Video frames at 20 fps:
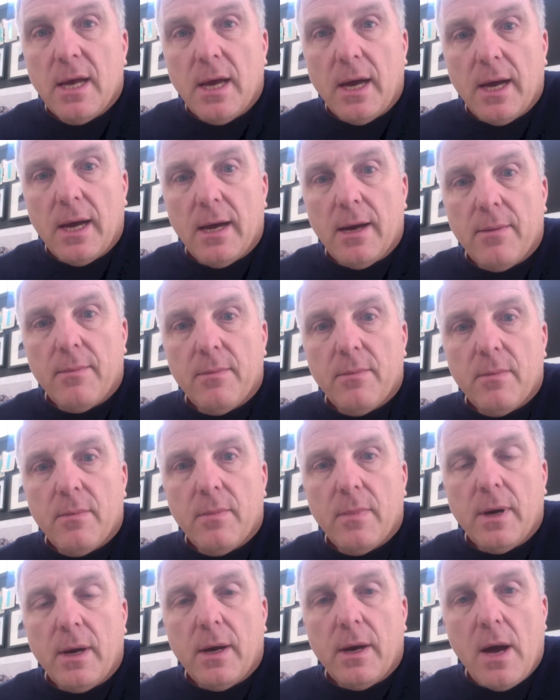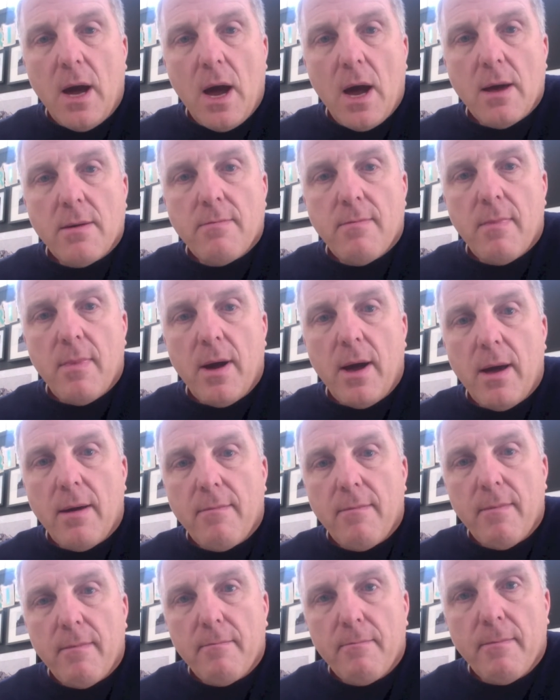I'm
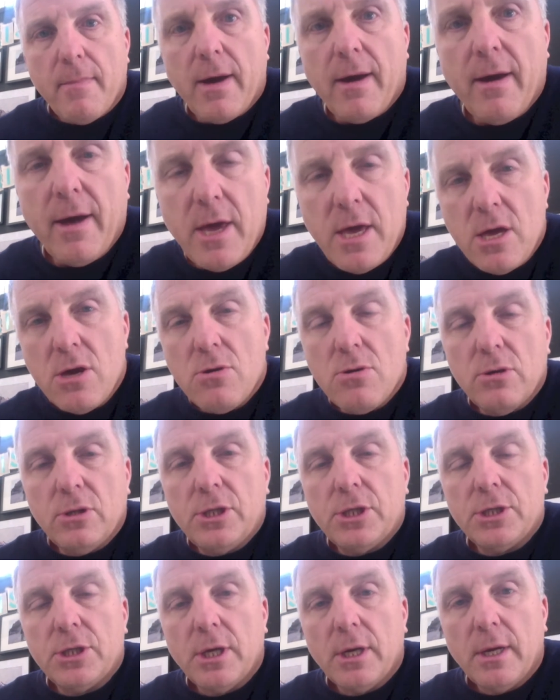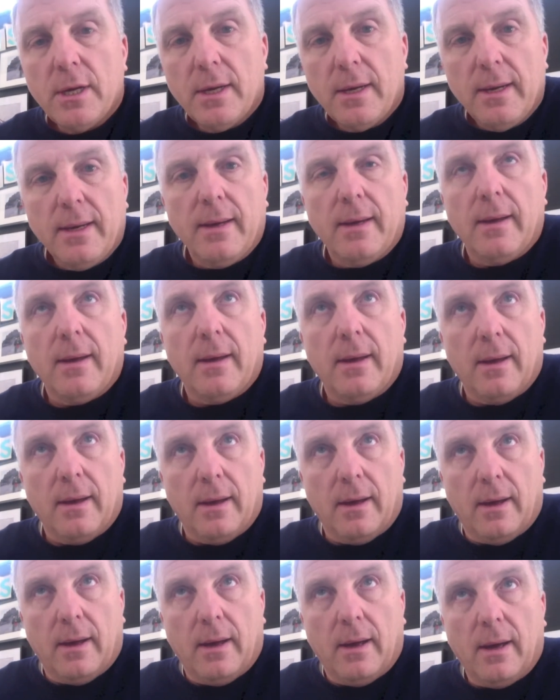a huge
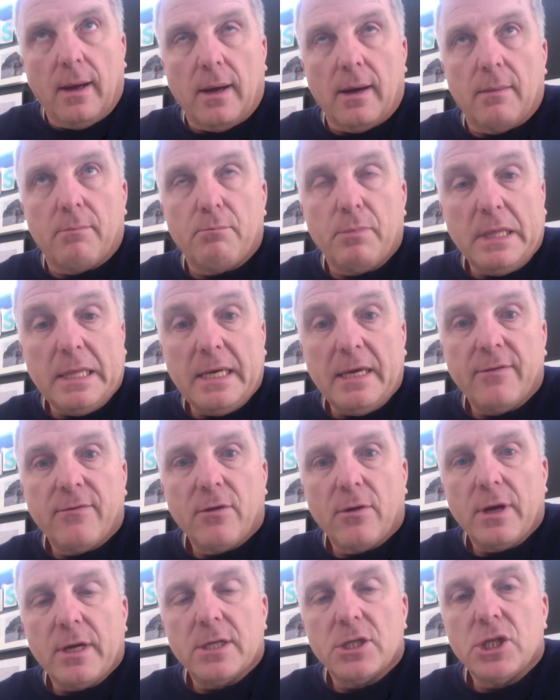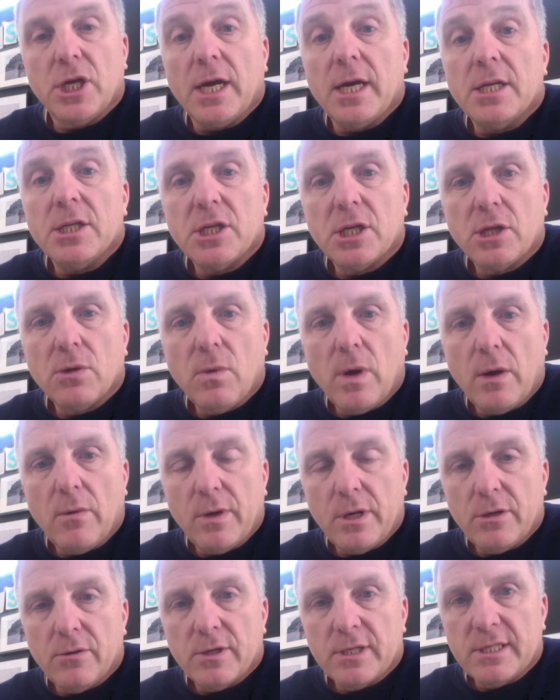believer in changing the way
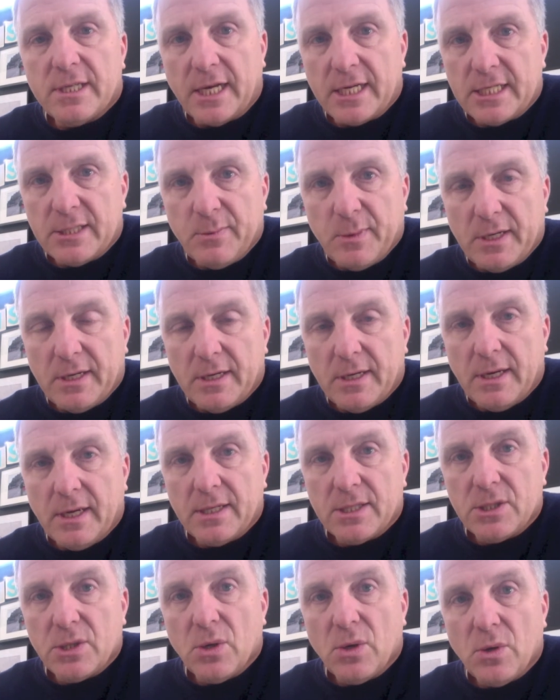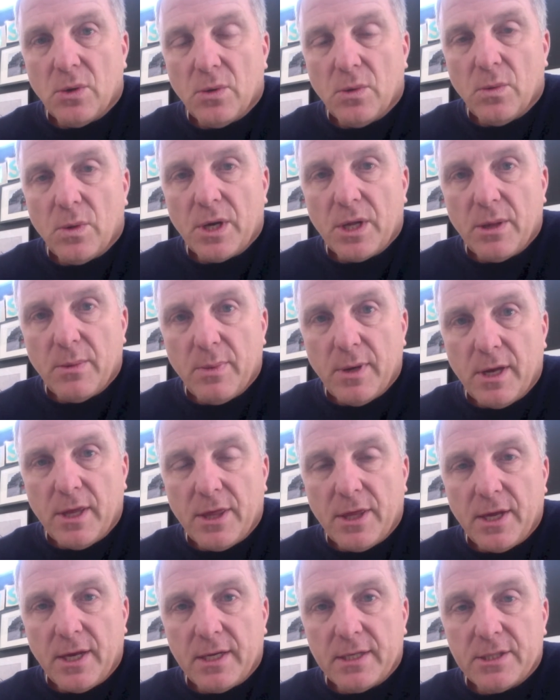we do assessment, and so one of the big
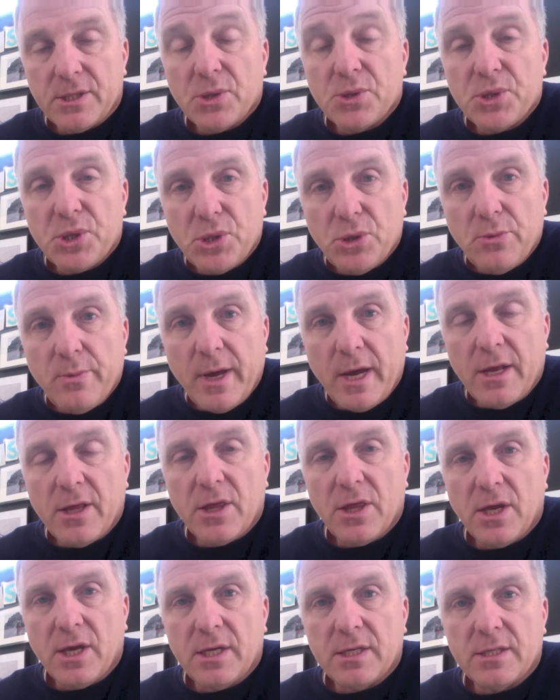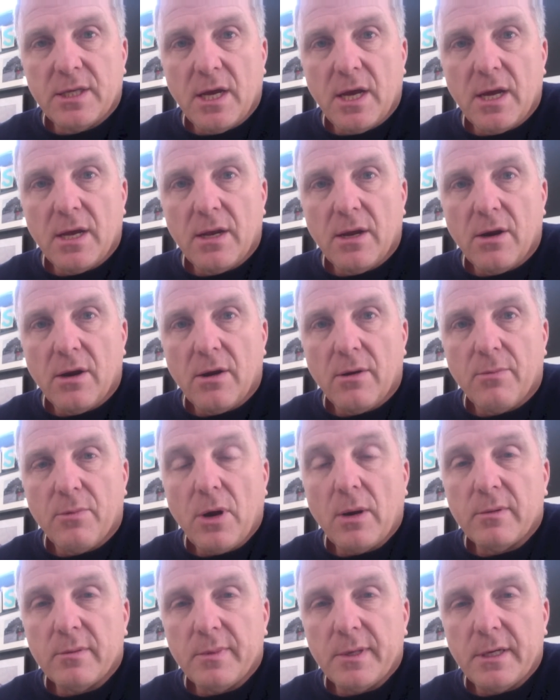things, there's 2 main things that are
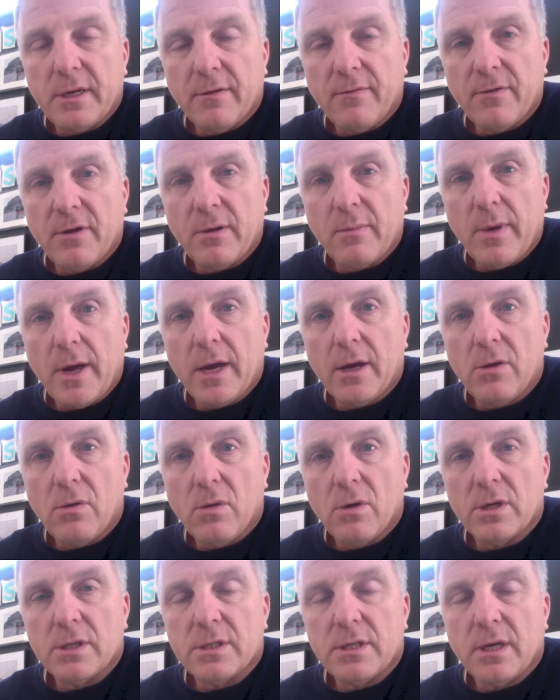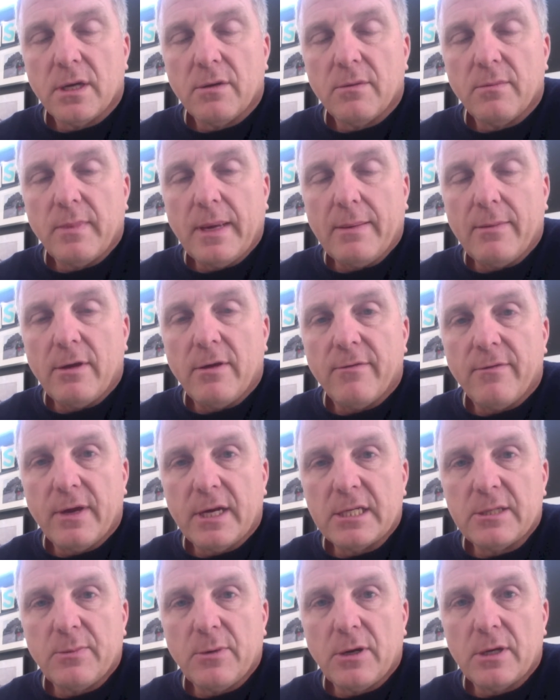probably different in my course than maybe you've
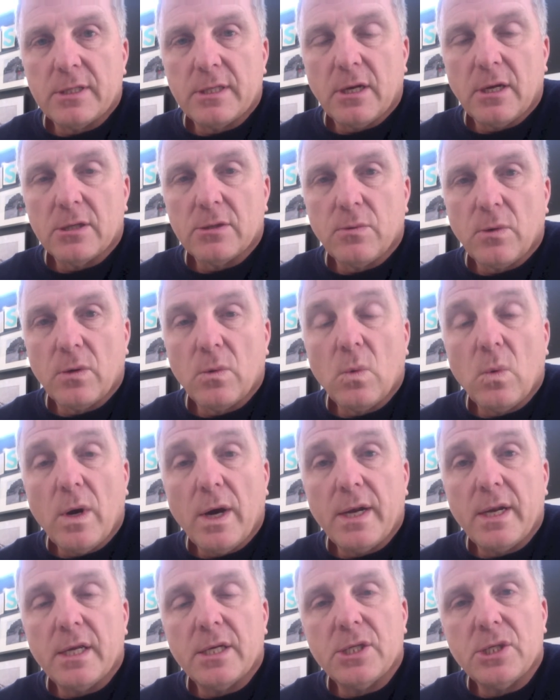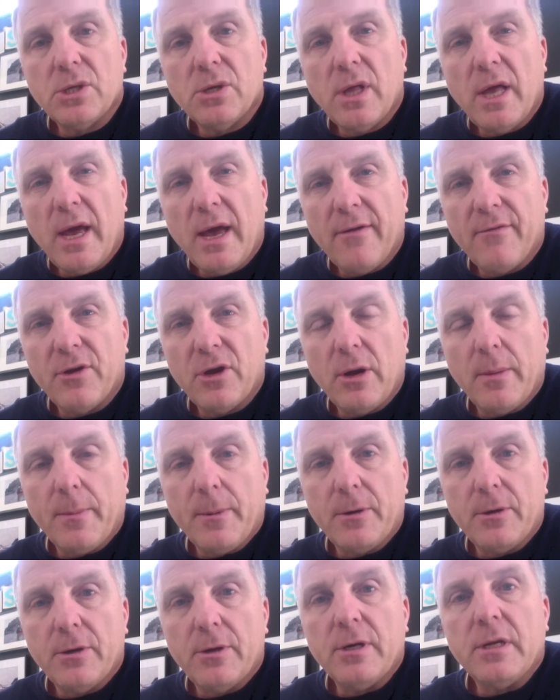experienced elsewhere. One is you'll have an
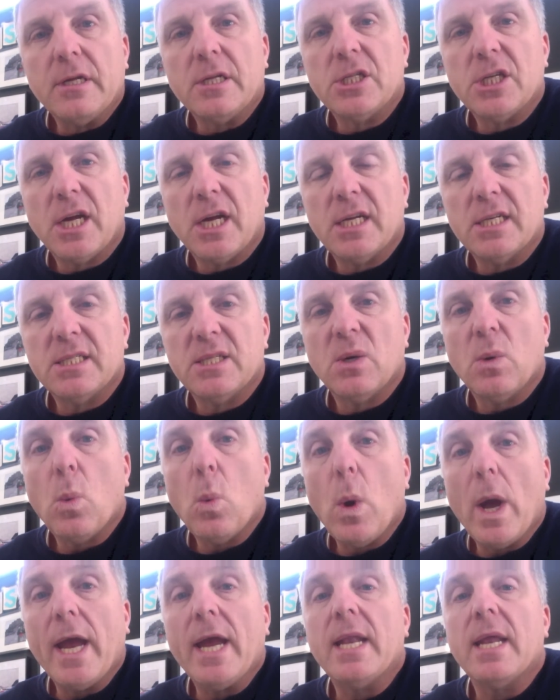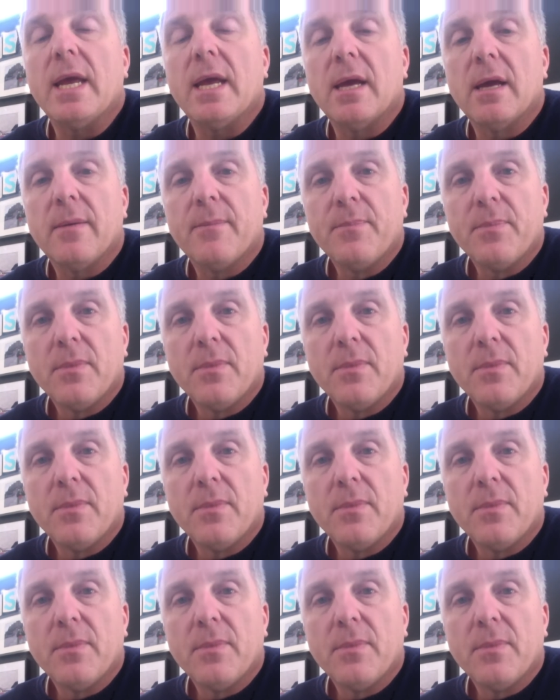opportunity to change the weighting